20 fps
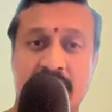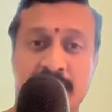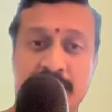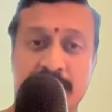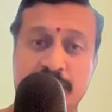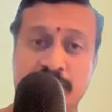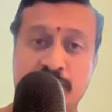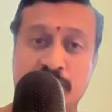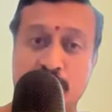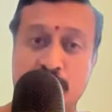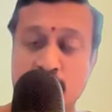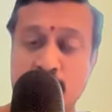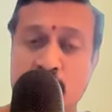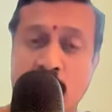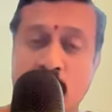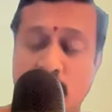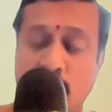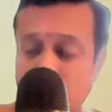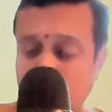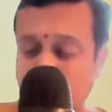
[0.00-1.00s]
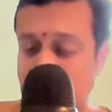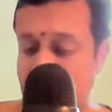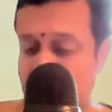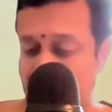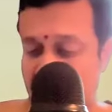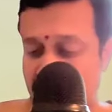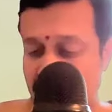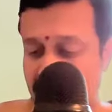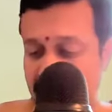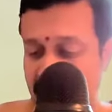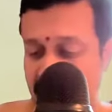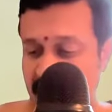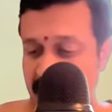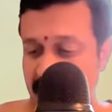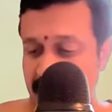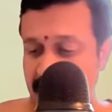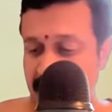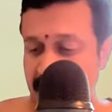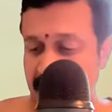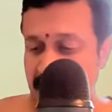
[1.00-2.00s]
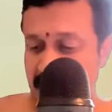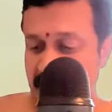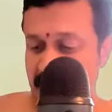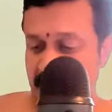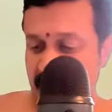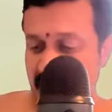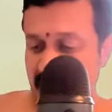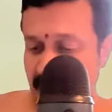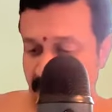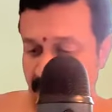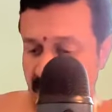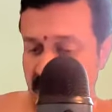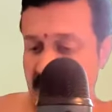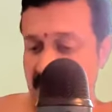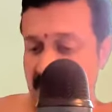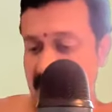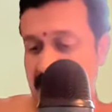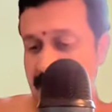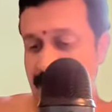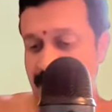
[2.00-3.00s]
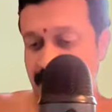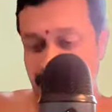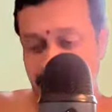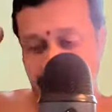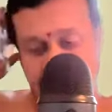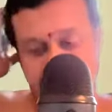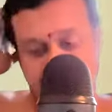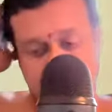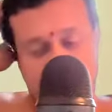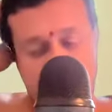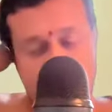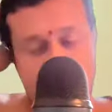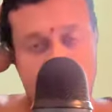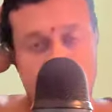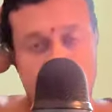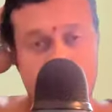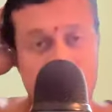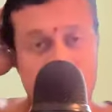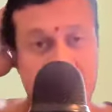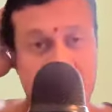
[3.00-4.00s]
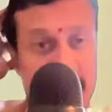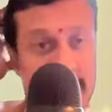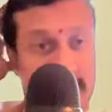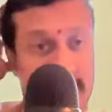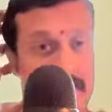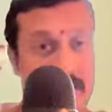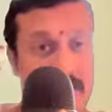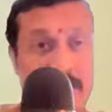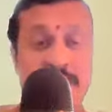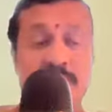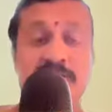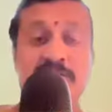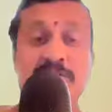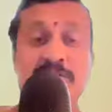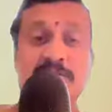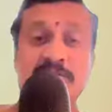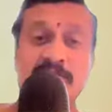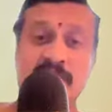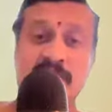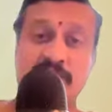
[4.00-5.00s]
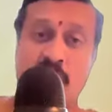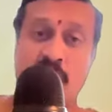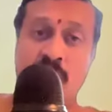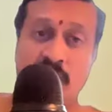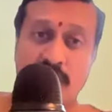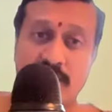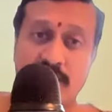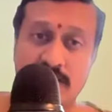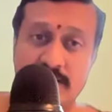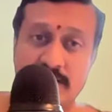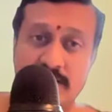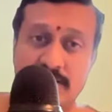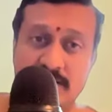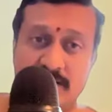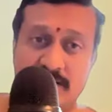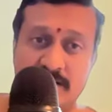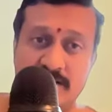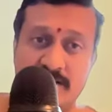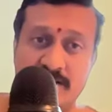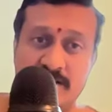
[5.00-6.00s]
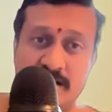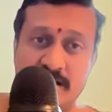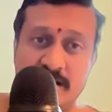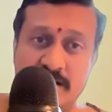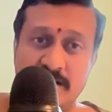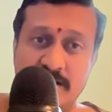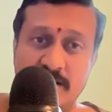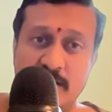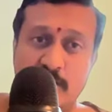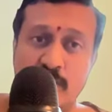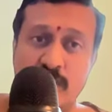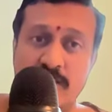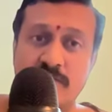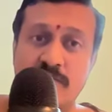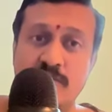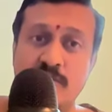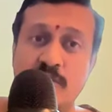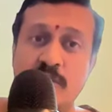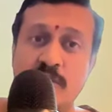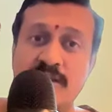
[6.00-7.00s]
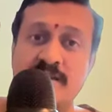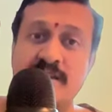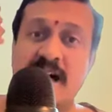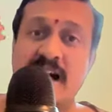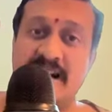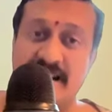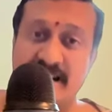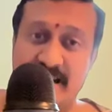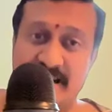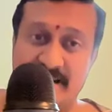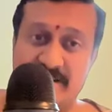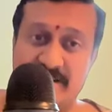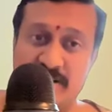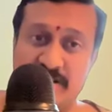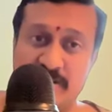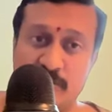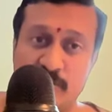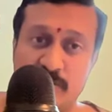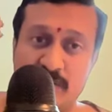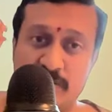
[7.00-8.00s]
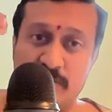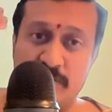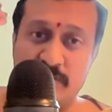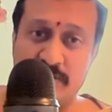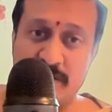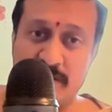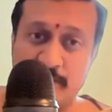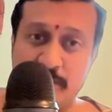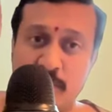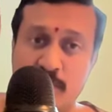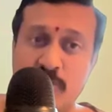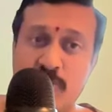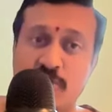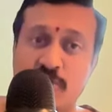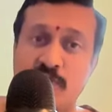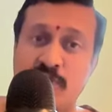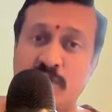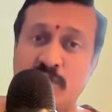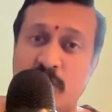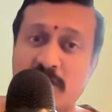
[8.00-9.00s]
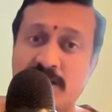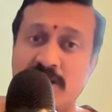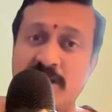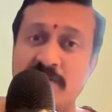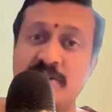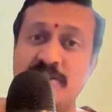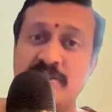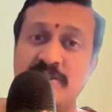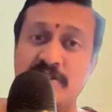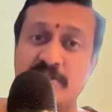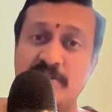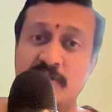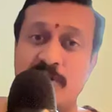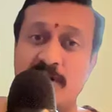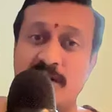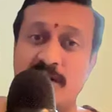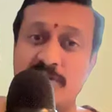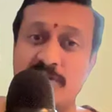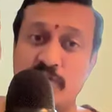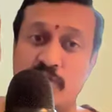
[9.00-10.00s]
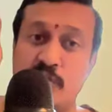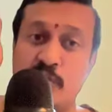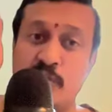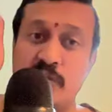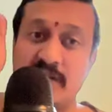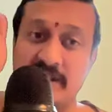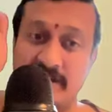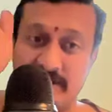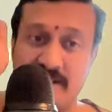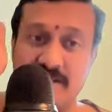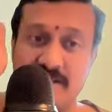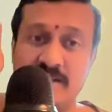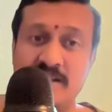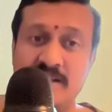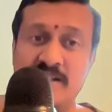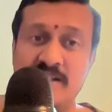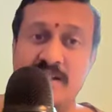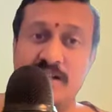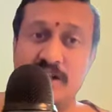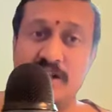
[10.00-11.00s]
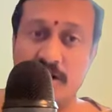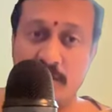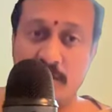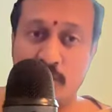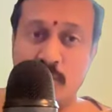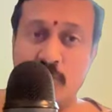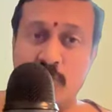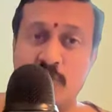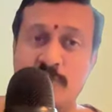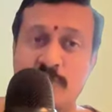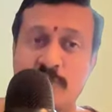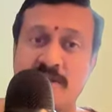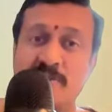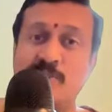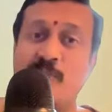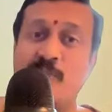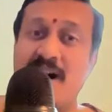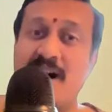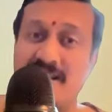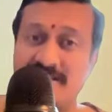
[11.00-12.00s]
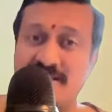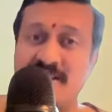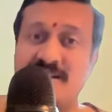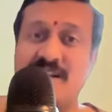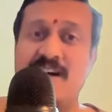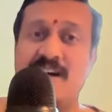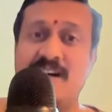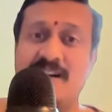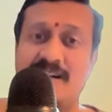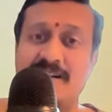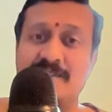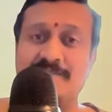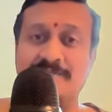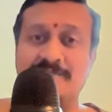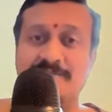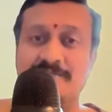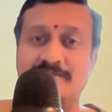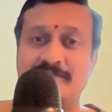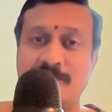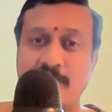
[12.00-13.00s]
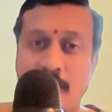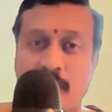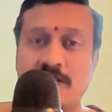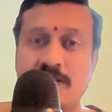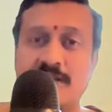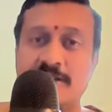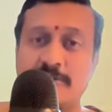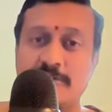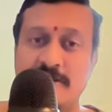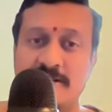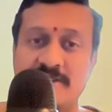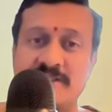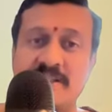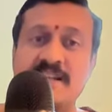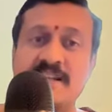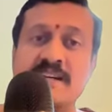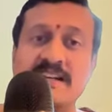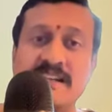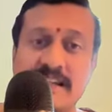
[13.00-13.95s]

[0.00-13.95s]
And through all the words, if we and even with all the words, the one who is addressed, the one who is approached with all the words is called as Rohita. Ro means Vachakaha, all the words.